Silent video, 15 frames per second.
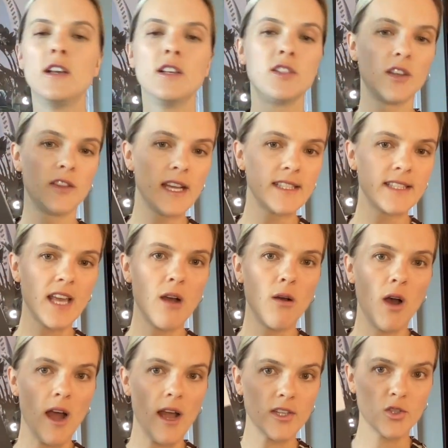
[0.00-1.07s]
So that's how
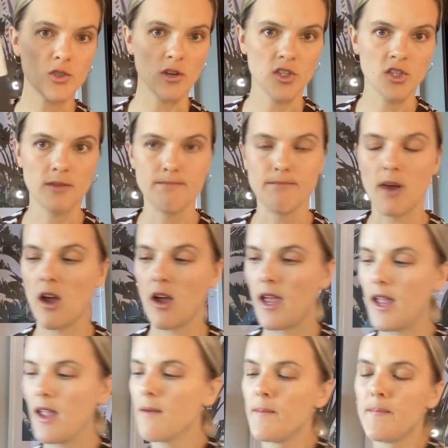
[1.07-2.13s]
I structured
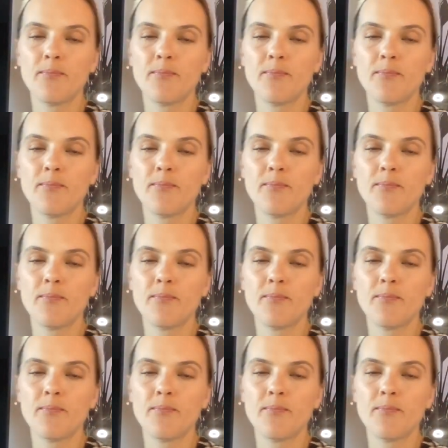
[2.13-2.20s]
my